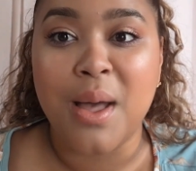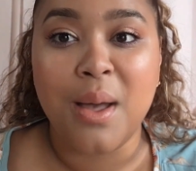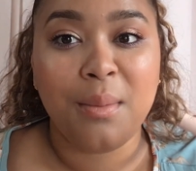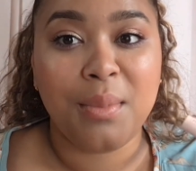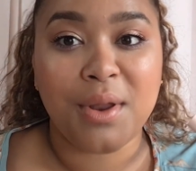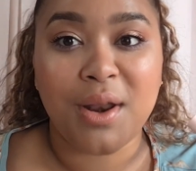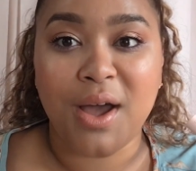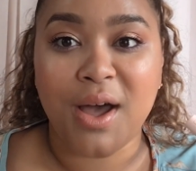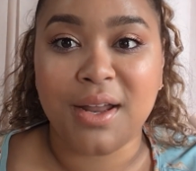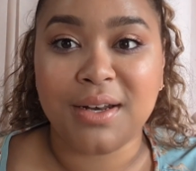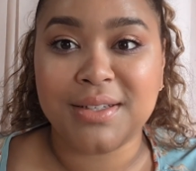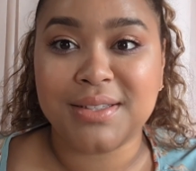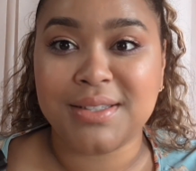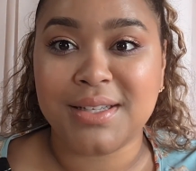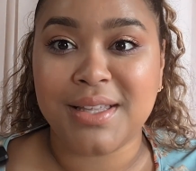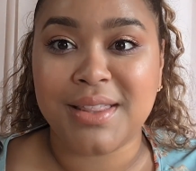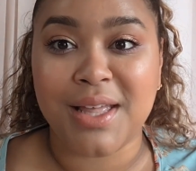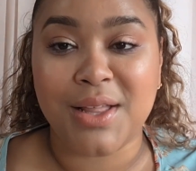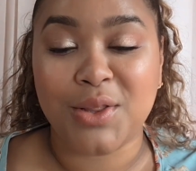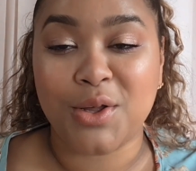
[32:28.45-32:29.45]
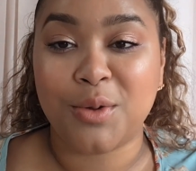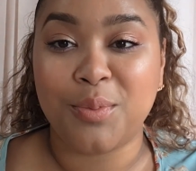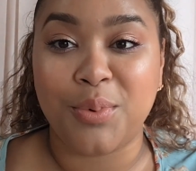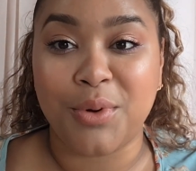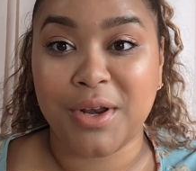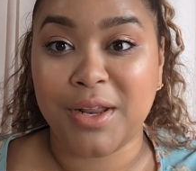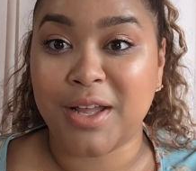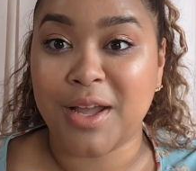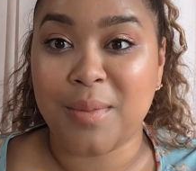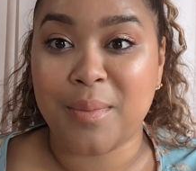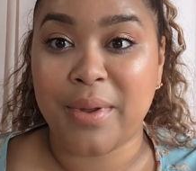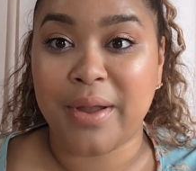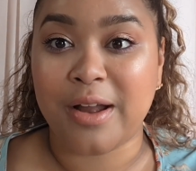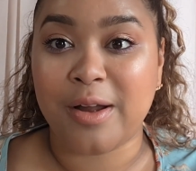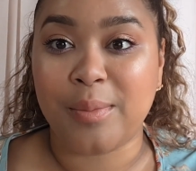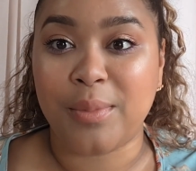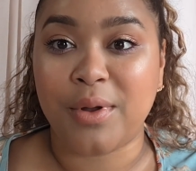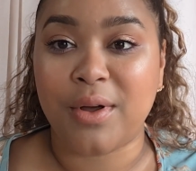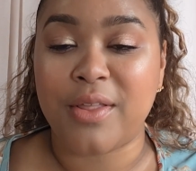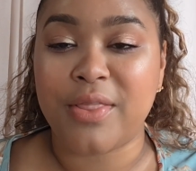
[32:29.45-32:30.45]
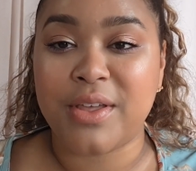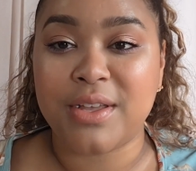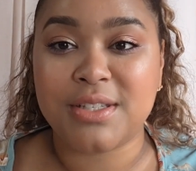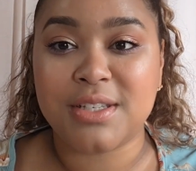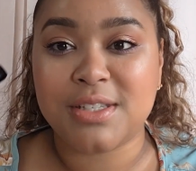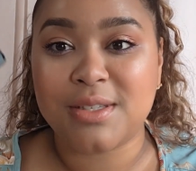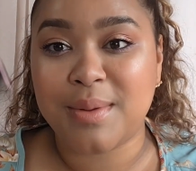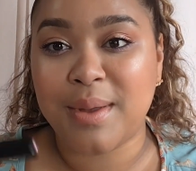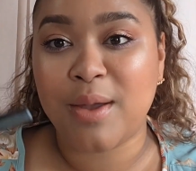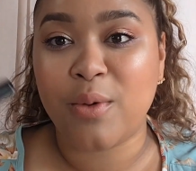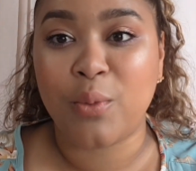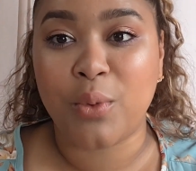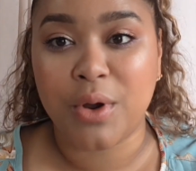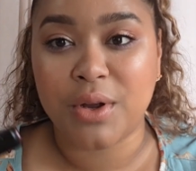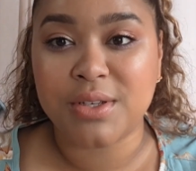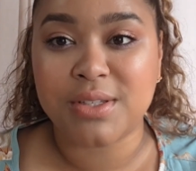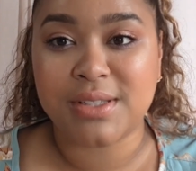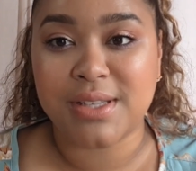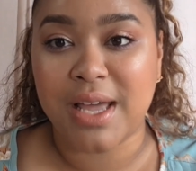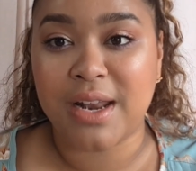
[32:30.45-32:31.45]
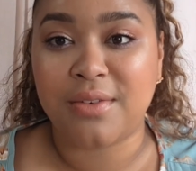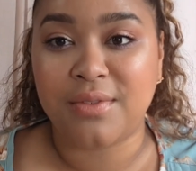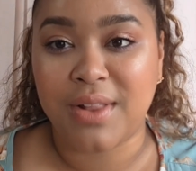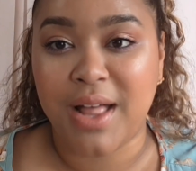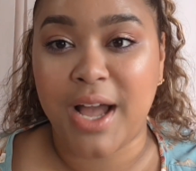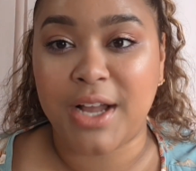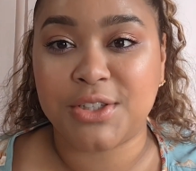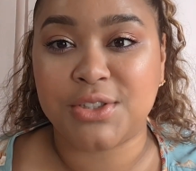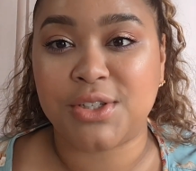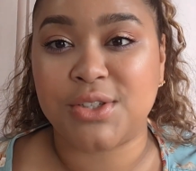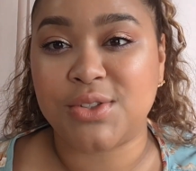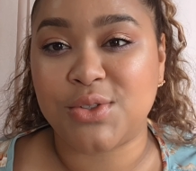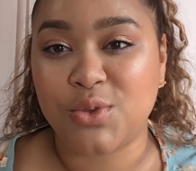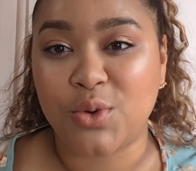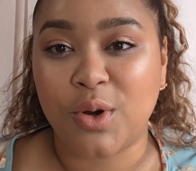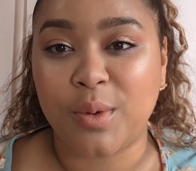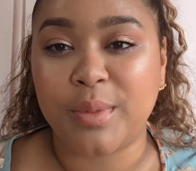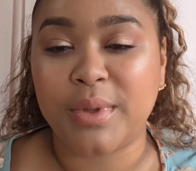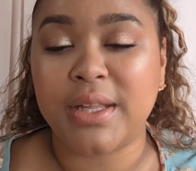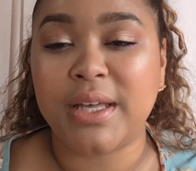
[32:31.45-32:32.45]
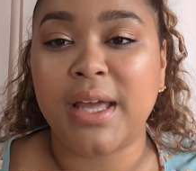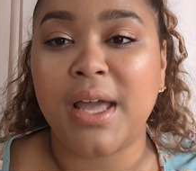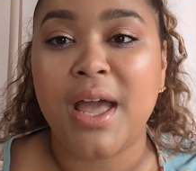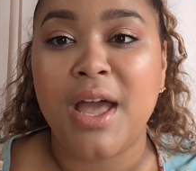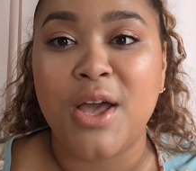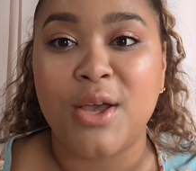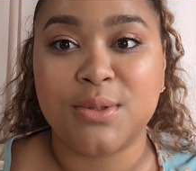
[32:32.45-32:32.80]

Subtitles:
But honestly, they look pretty comparable. This is my worst set of lashes normally.